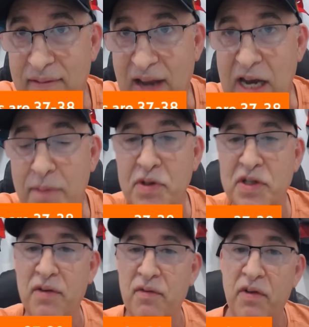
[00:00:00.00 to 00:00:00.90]

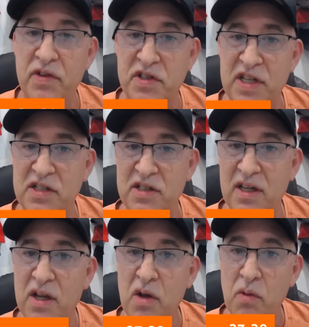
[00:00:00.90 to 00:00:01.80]
90% of the season
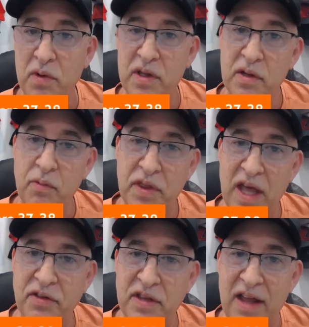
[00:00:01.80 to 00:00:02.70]

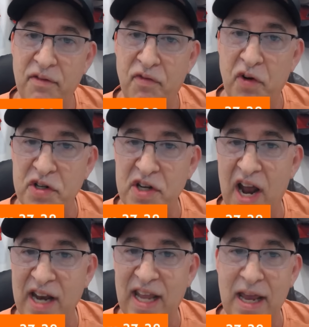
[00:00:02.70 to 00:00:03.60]
without that first
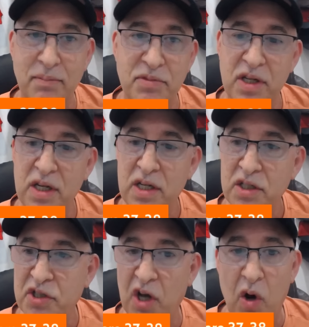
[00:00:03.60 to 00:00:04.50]
9 games.
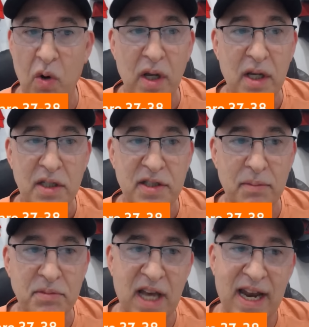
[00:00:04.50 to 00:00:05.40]
So
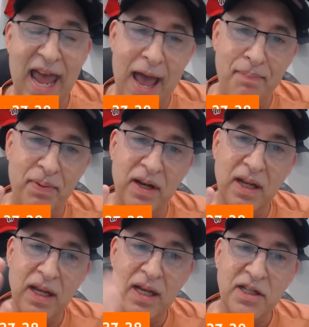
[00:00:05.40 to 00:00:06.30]
something's got to happen.
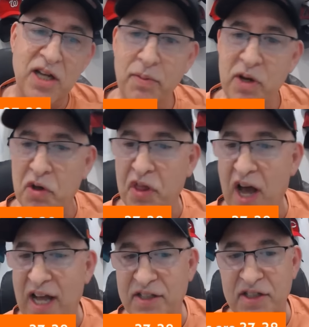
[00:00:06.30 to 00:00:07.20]
Tell me your
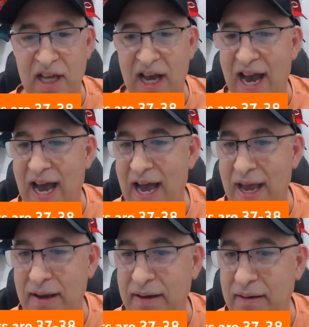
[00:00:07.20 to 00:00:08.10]
thoughts.
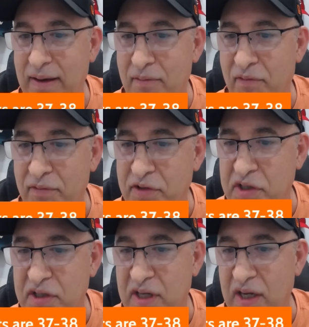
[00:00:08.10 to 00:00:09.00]
I am
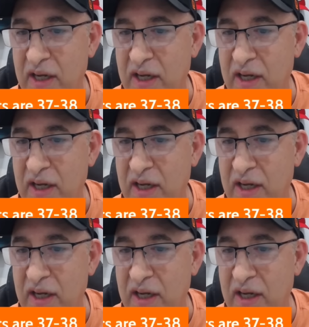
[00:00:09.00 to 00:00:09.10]
just